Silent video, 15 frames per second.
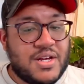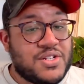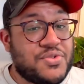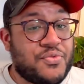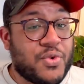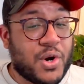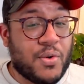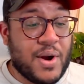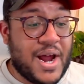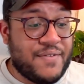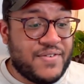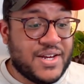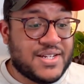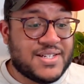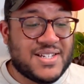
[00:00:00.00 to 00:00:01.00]
So for
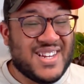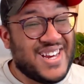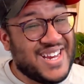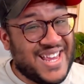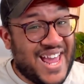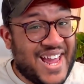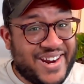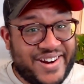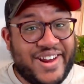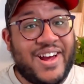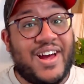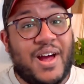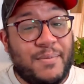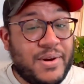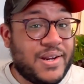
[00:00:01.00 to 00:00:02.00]
graphics, again,
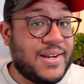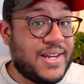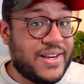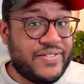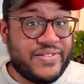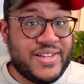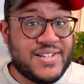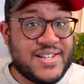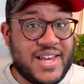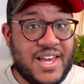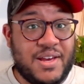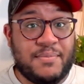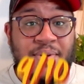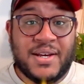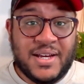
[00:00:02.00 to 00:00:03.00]
I'm going to give this
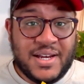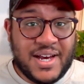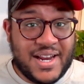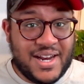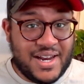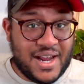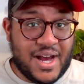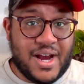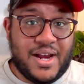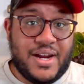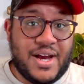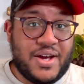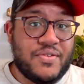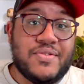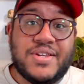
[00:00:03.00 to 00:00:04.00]
game a 9
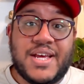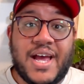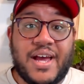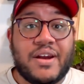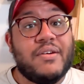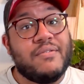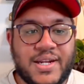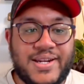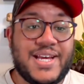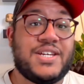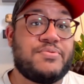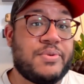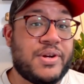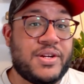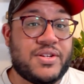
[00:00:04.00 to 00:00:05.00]
out of 10. Next,
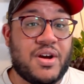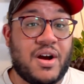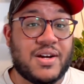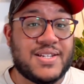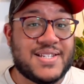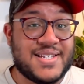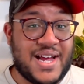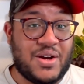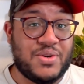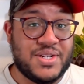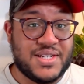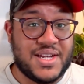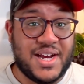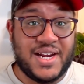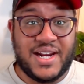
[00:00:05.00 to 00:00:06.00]
we're going to talk sound
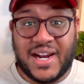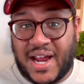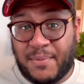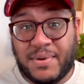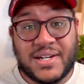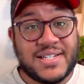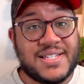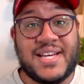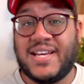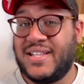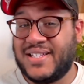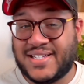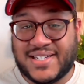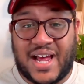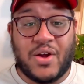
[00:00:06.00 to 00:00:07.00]
design, and I'm going to say
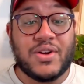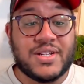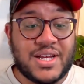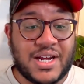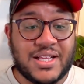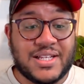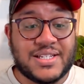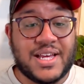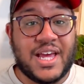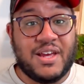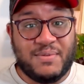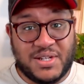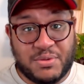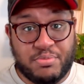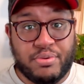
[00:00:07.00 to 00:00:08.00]
the sound design in this game
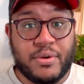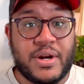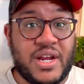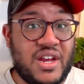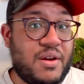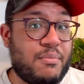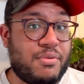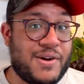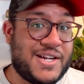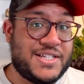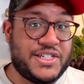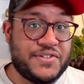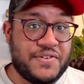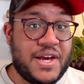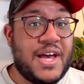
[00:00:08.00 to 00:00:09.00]
is pretty
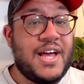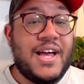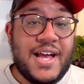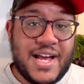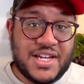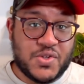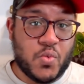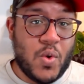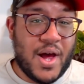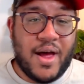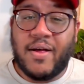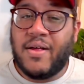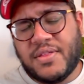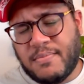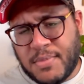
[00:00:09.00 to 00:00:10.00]
impressive as well.
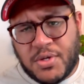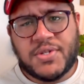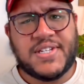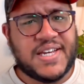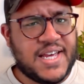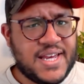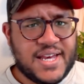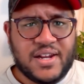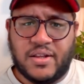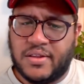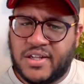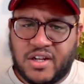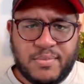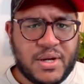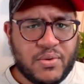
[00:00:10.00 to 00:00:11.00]
music can get a
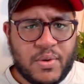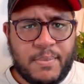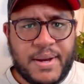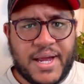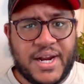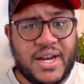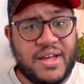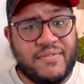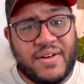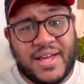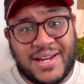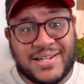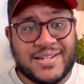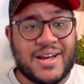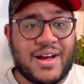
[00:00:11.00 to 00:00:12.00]
little bit repetitive, and
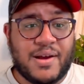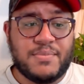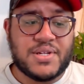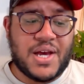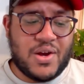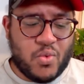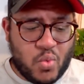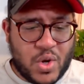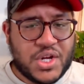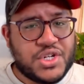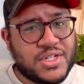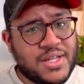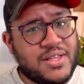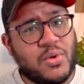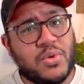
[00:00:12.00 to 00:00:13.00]
at times I wish
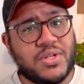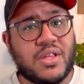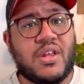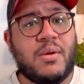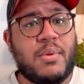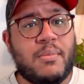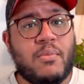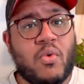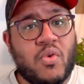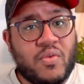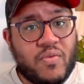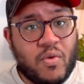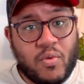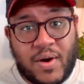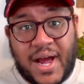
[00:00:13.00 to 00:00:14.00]
that there was a little bit more
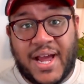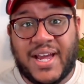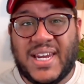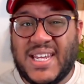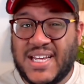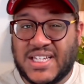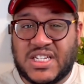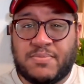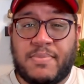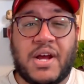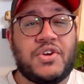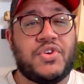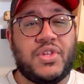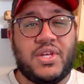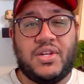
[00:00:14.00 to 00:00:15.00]
variety,
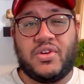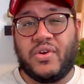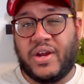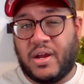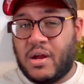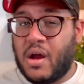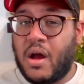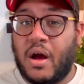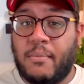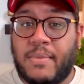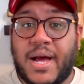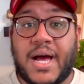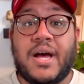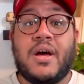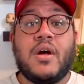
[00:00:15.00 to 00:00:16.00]
especially during
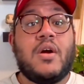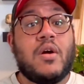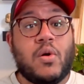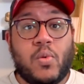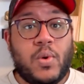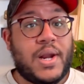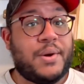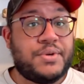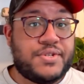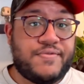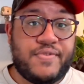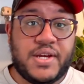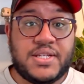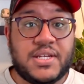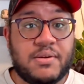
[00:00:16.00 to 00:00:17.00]
combat or when I was
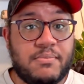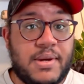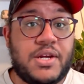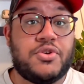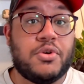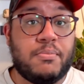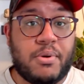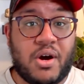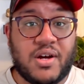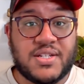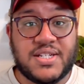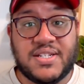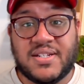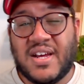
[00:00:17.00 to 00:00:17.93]
facing major bosses.